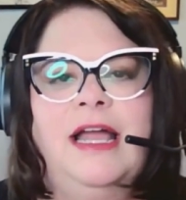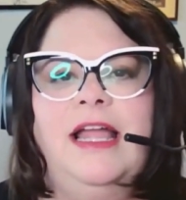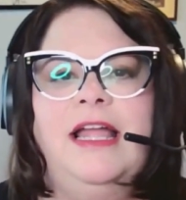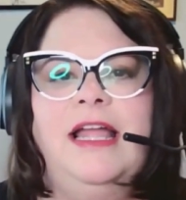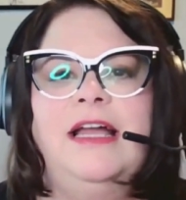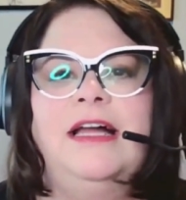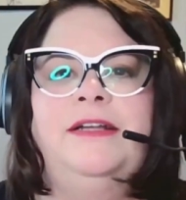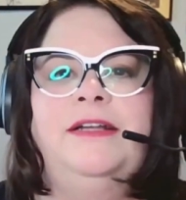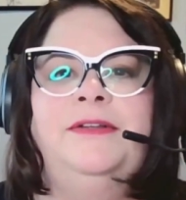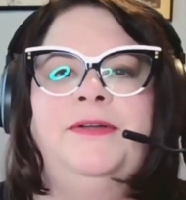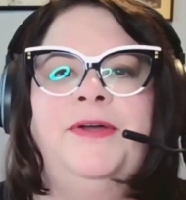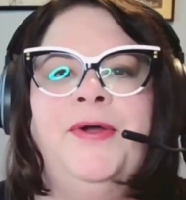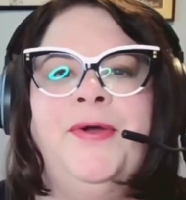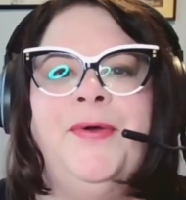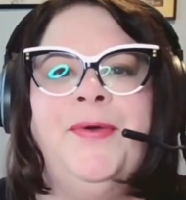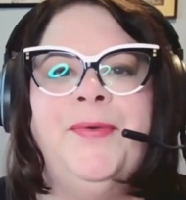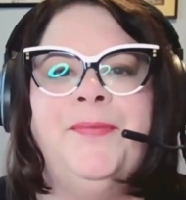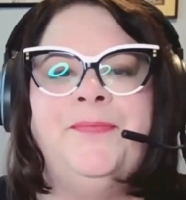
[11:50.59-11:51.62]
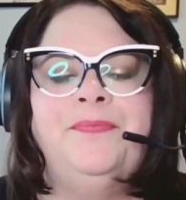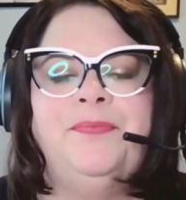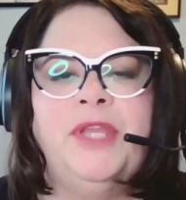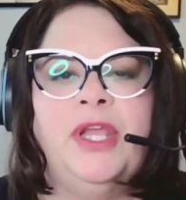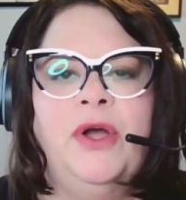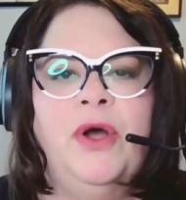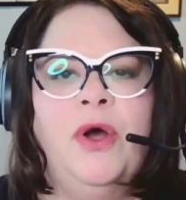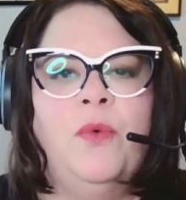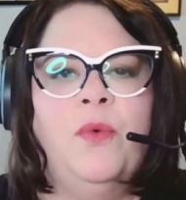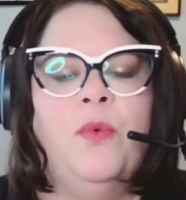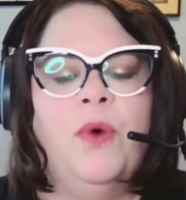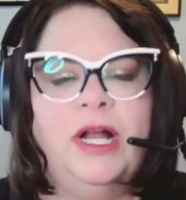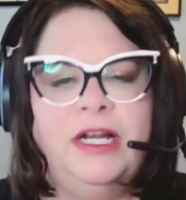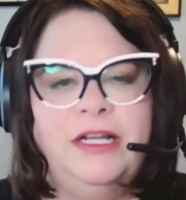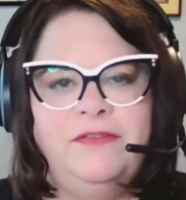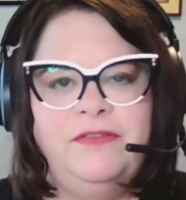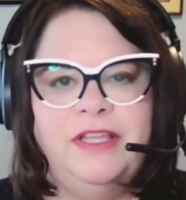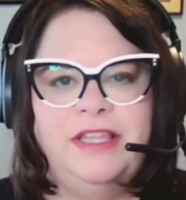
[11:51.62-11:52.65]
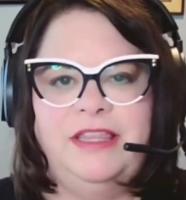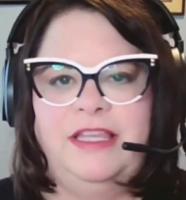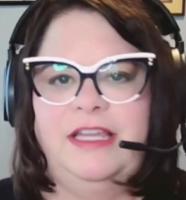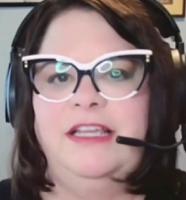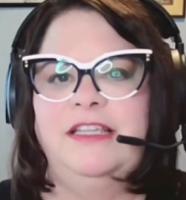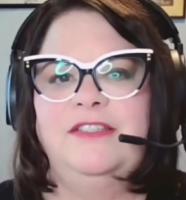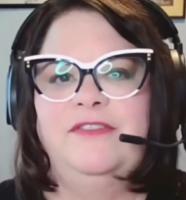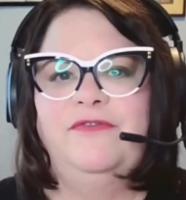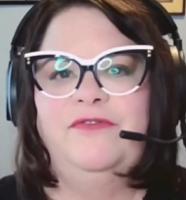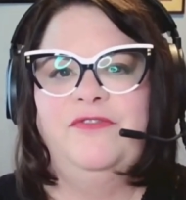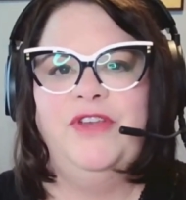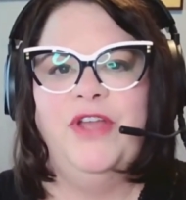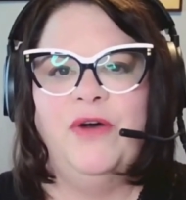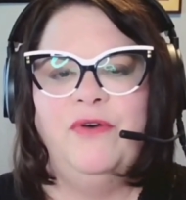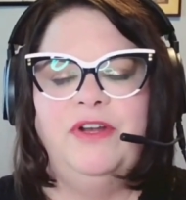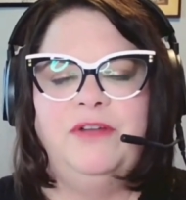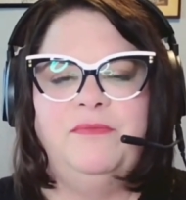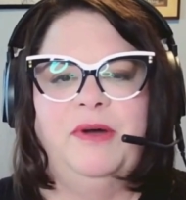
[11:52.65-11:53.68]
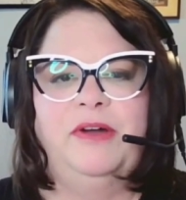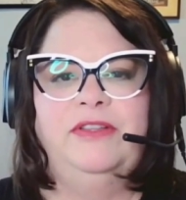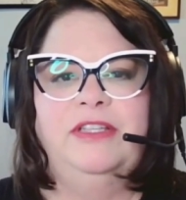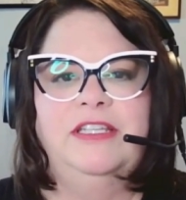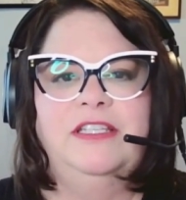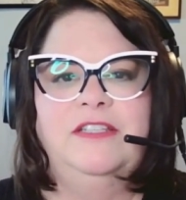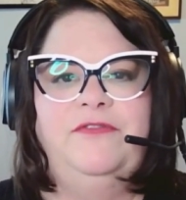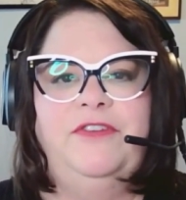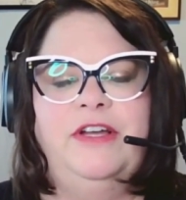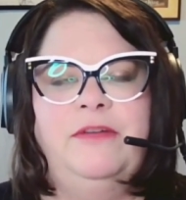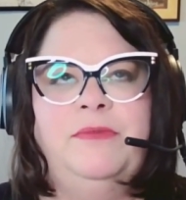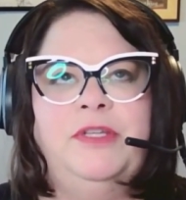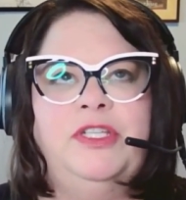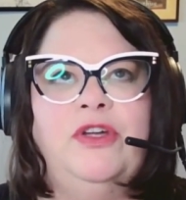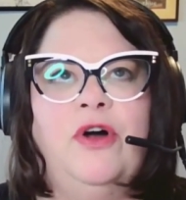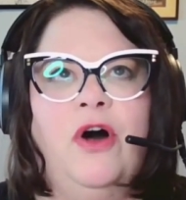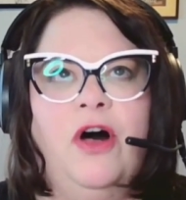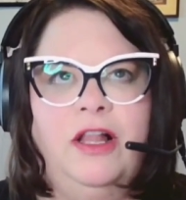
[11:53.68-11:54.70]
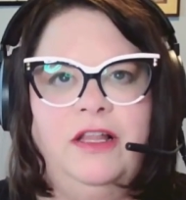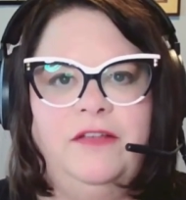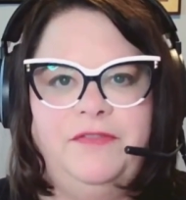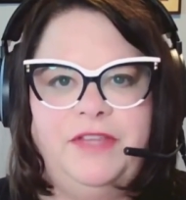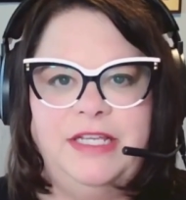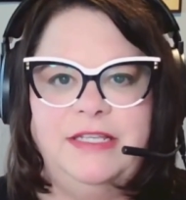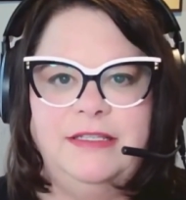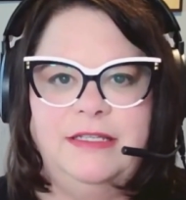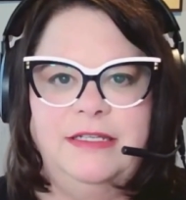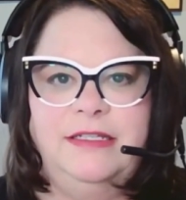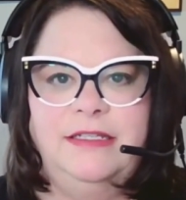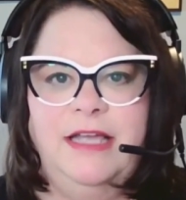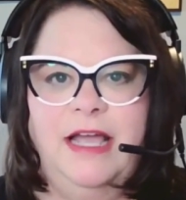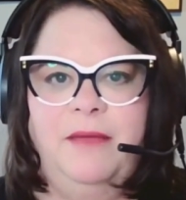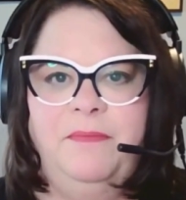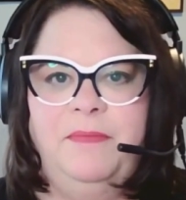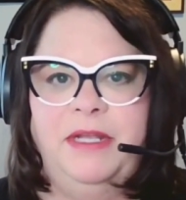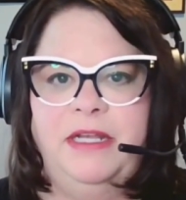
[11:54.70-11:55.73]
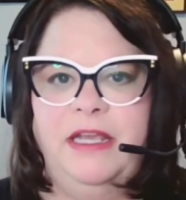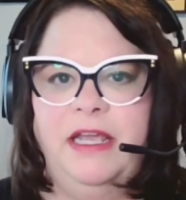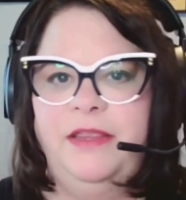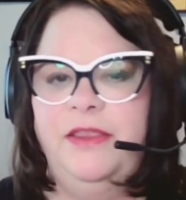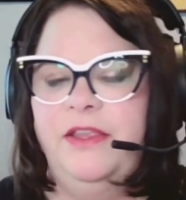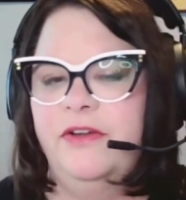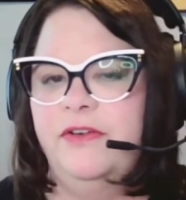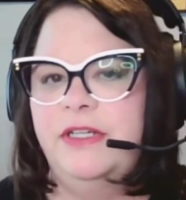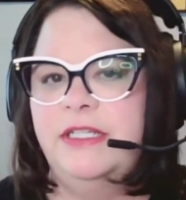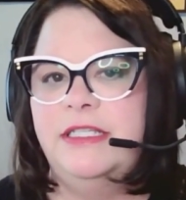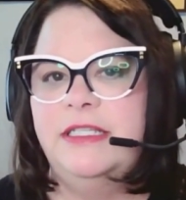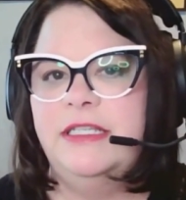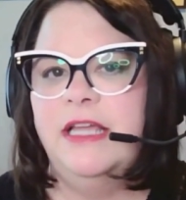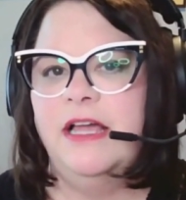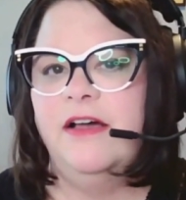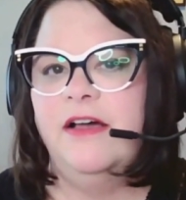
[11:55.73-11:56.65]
And one of the things of note about this film is all of these things happen, and there is